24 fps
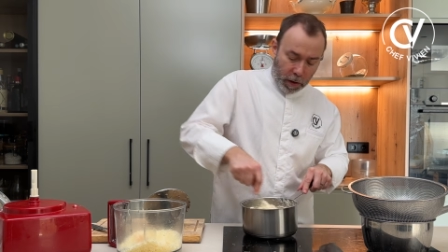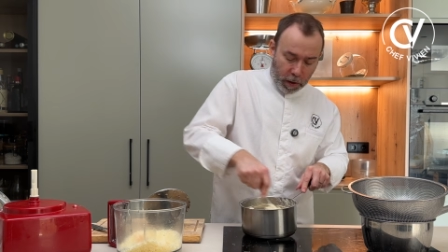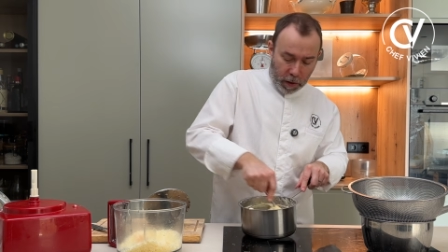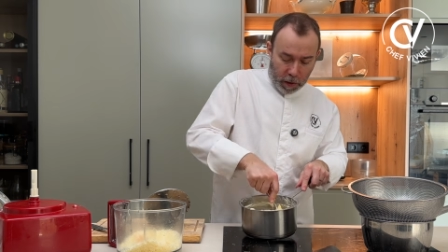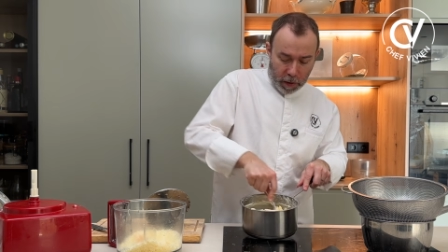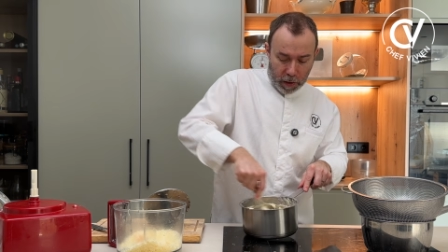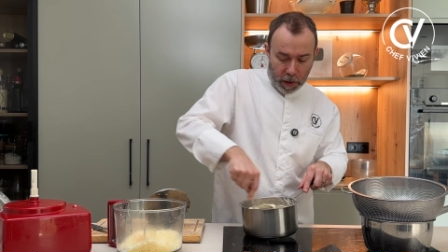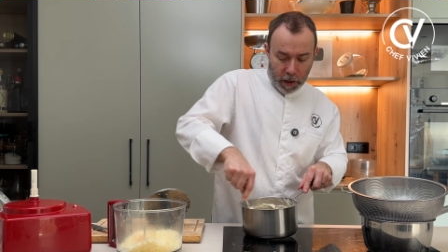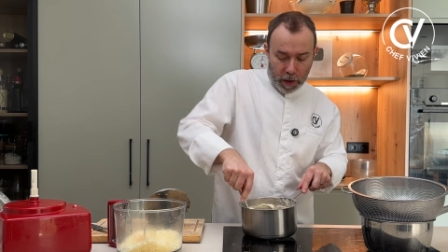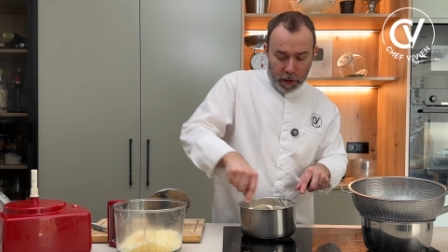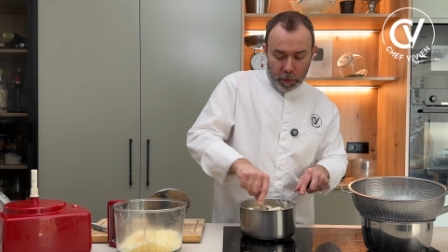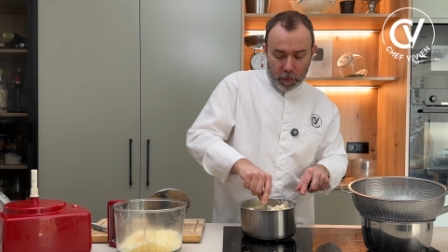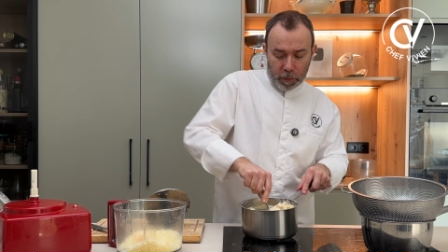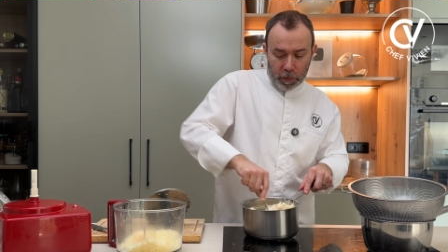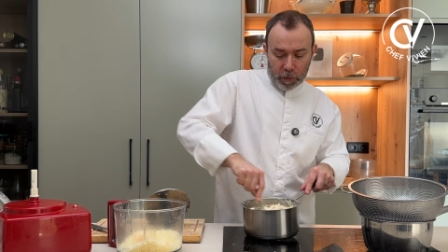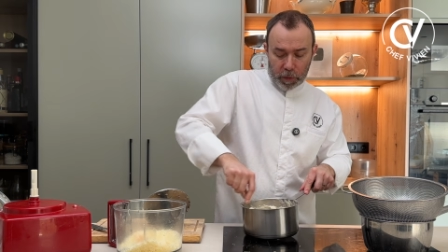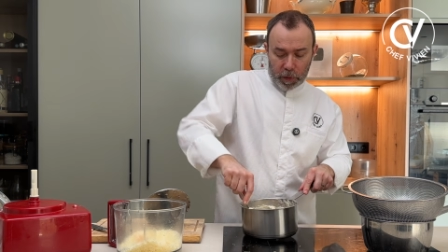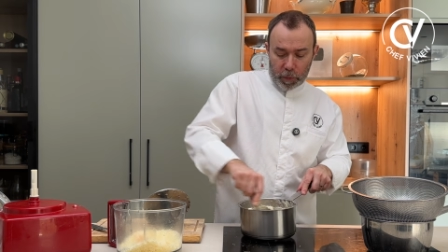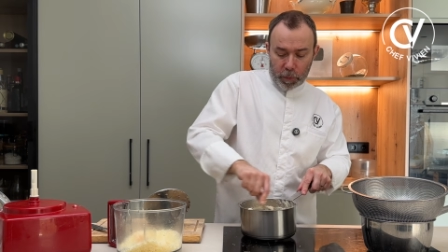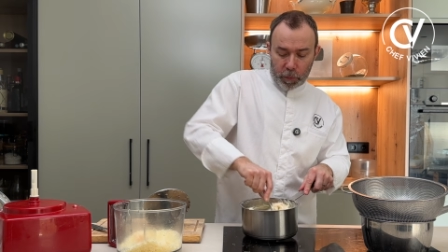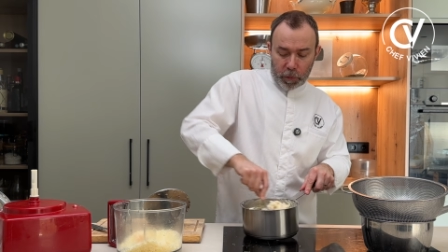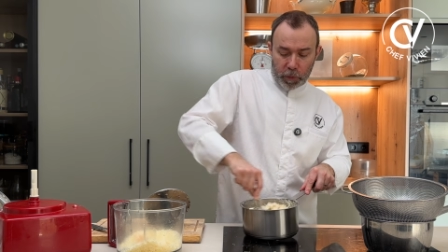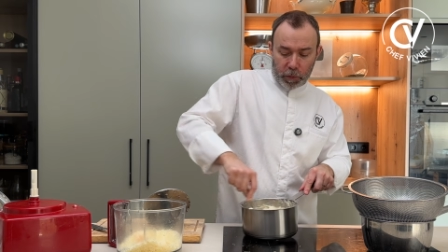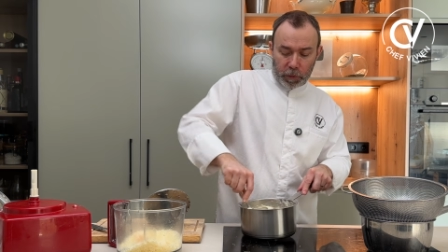Now we
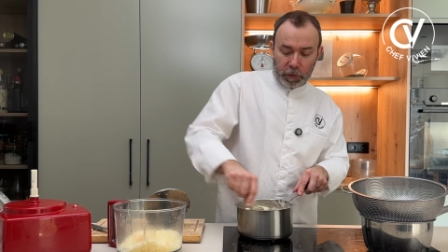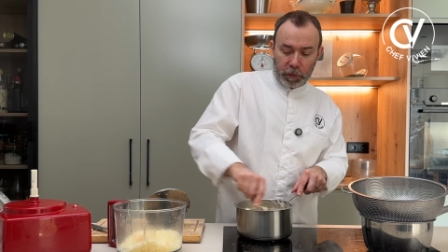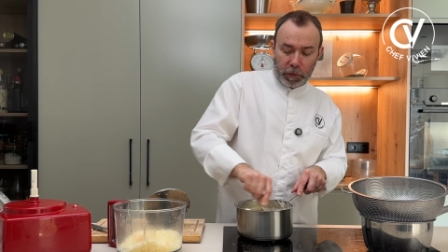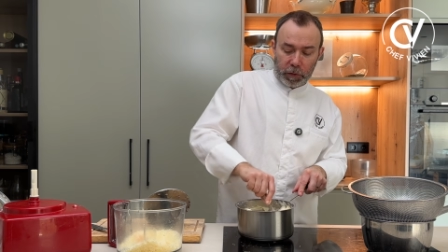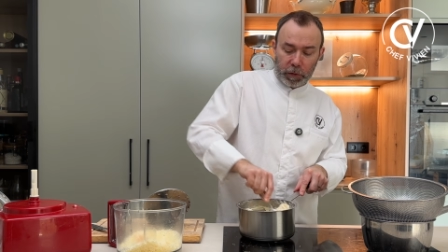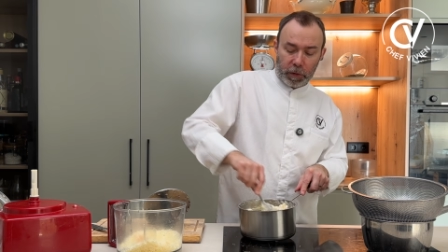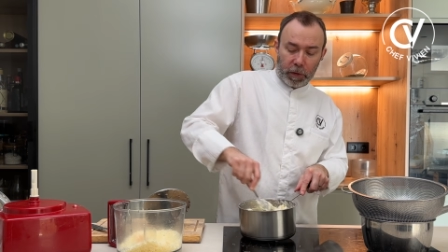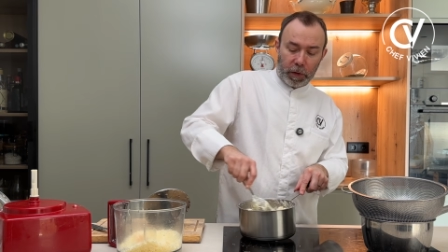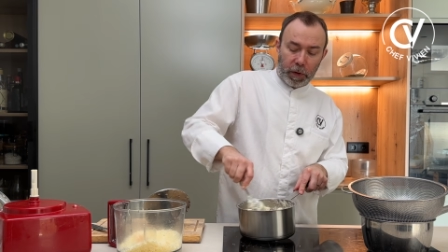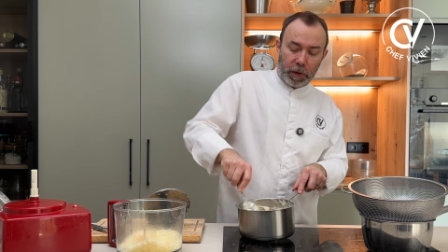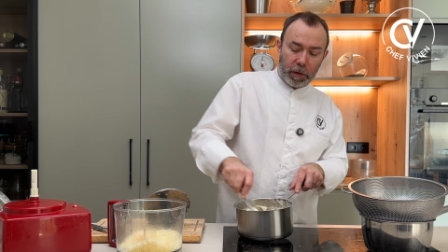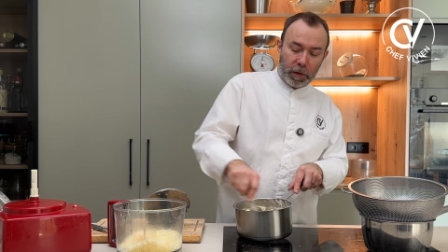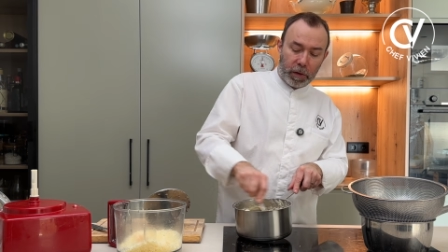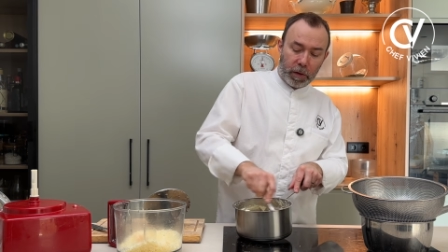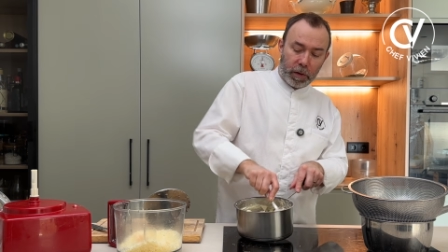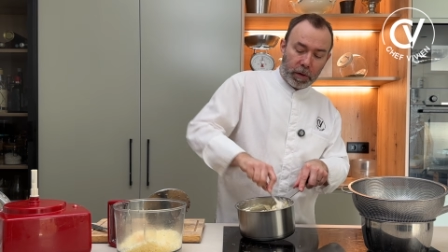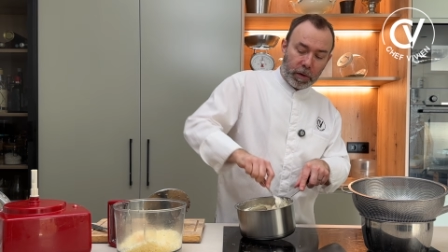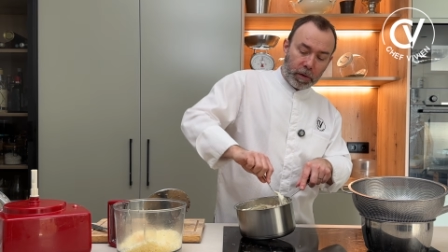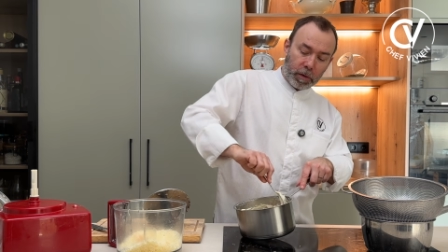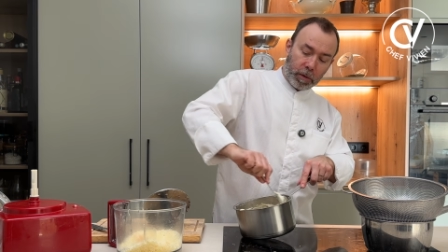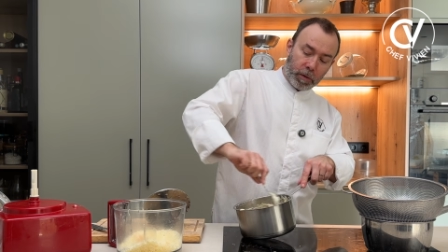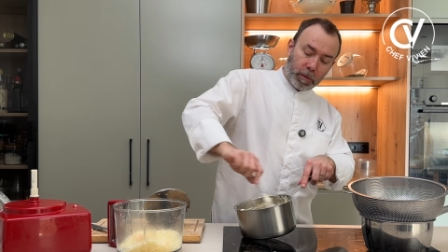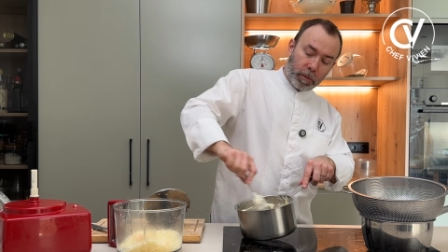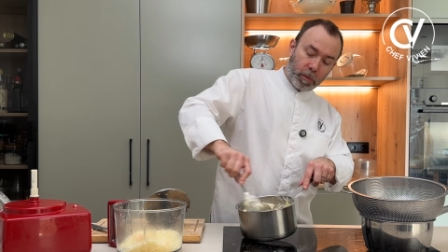will put in
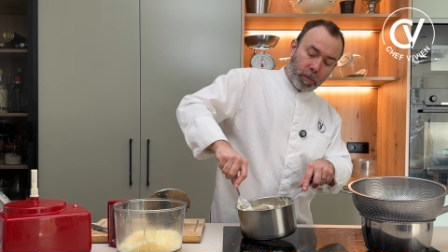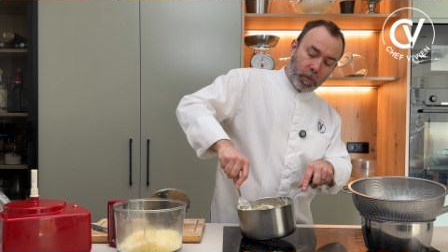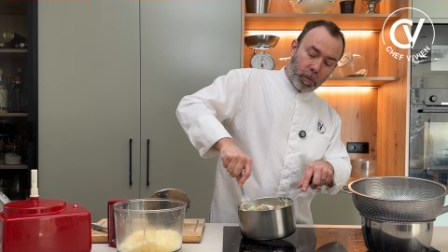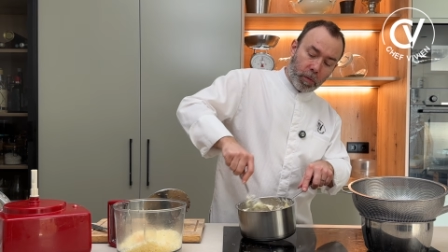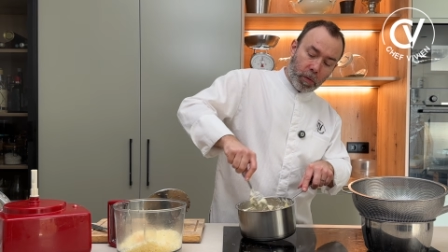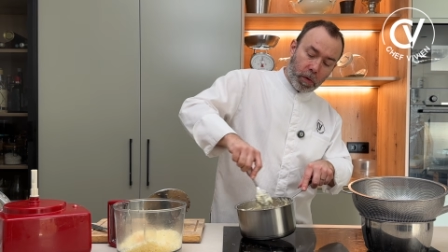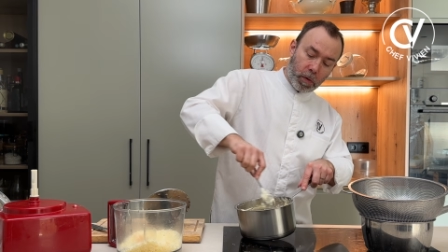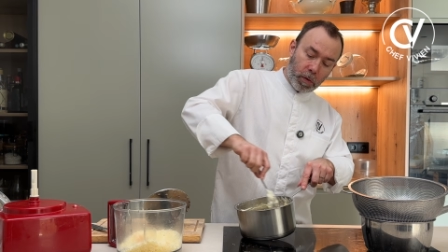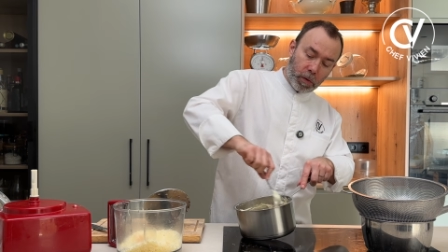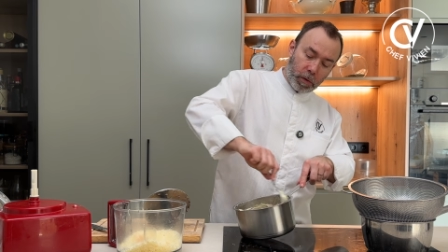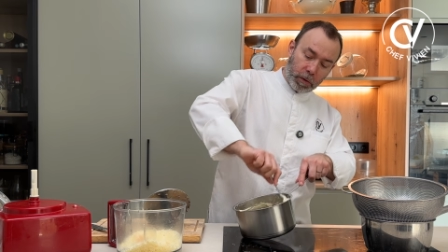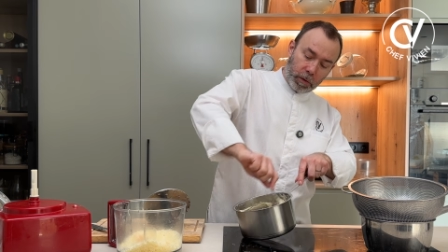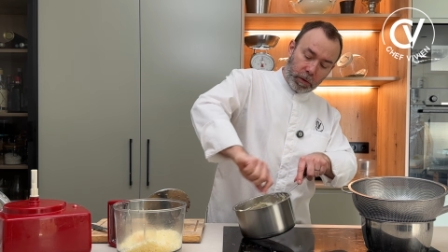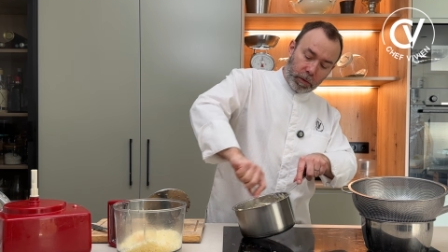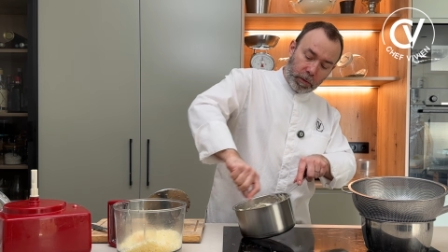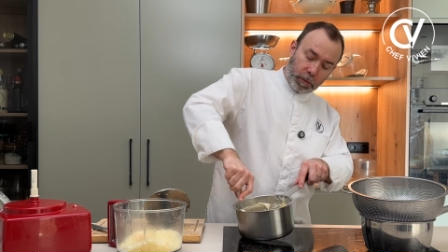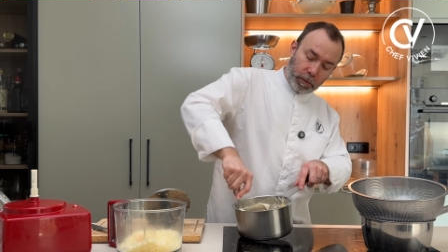a mold